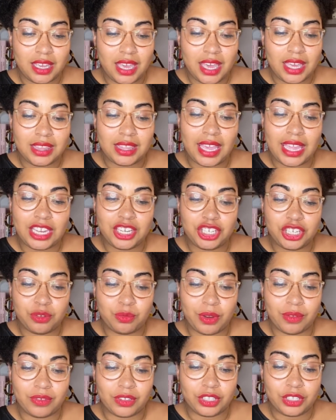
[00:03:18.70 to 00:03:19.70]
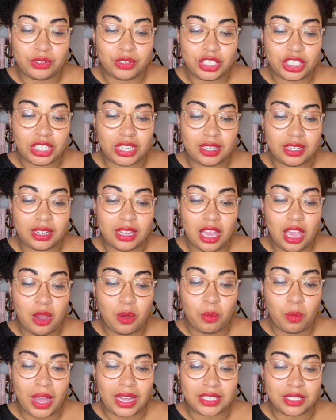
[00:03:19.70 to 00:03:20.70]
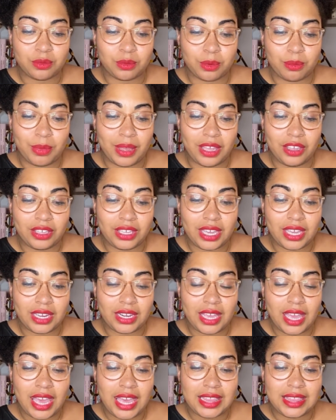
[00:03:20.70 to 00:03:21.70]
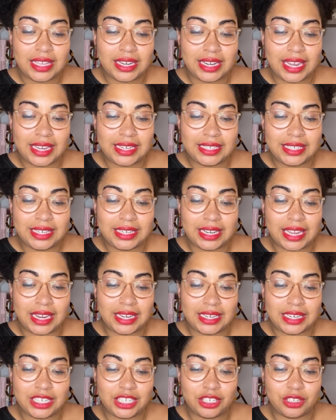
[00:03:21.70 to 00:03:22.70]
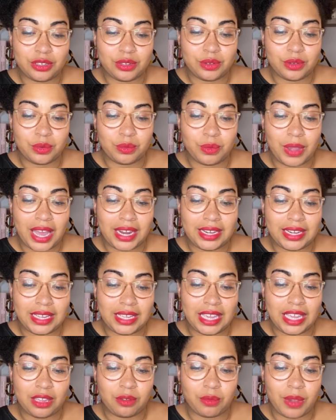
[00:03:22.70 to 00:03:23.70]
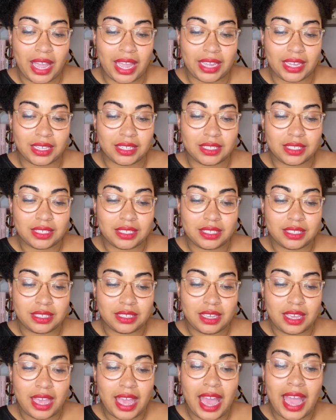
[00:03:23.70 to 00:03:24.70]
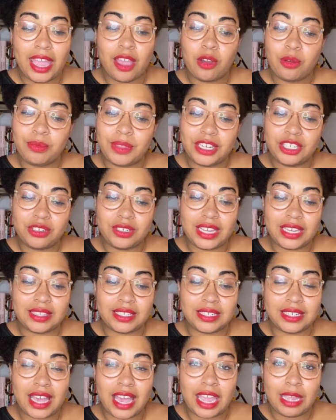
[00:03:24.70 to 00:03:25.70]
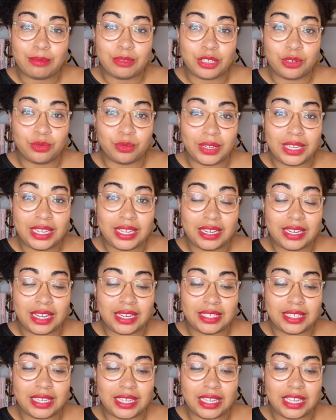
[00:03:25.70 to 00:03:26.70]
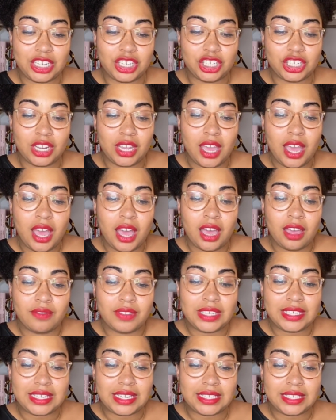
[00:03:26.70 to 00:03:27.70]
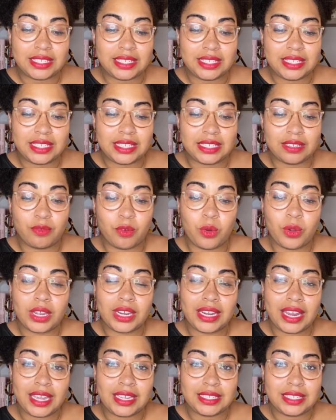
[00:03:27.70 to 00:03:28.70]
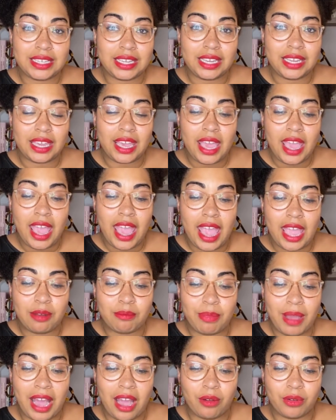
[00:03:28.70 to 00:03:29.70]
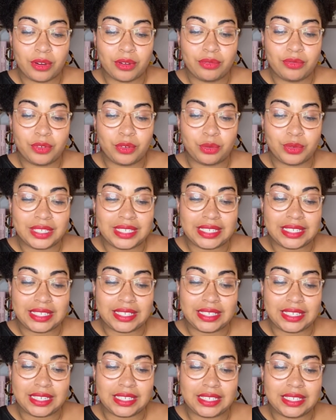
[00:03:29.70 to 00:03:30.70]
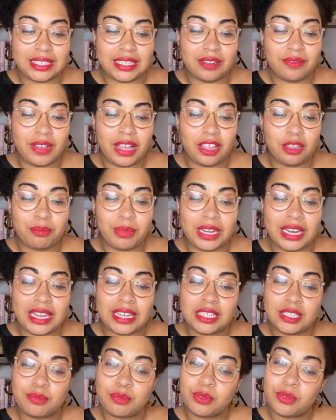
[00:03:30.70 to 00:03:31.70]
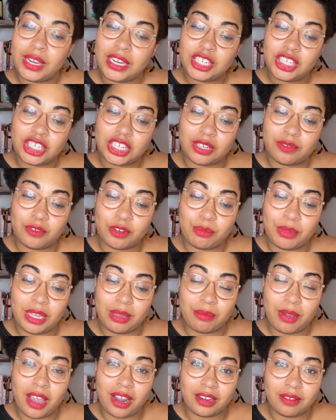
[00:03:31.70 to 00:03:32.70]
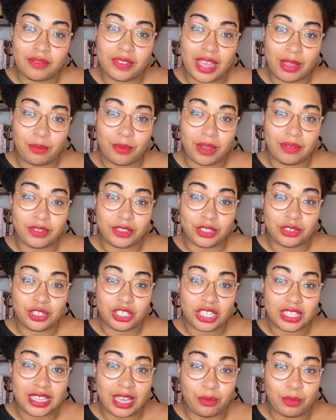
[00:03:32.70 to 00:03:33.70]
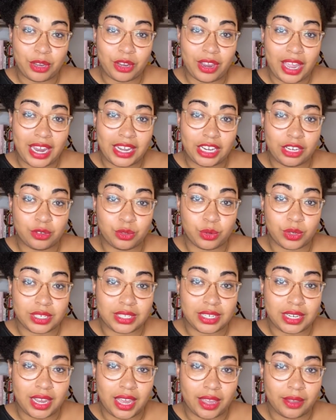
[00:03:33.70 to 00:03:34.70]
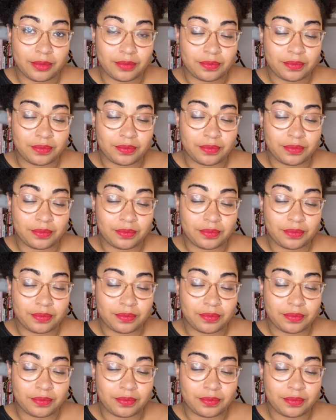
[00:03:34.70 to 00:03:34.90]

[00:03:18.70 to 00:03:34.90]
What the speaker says: The Haitian Revolution, Watts Rebellion, the 1992 Rodney King riots. I hope that you take the time to read into each of these instances of organizing and powerful resistance to develop an inspiration for being part of the revolution that we are heading toward today.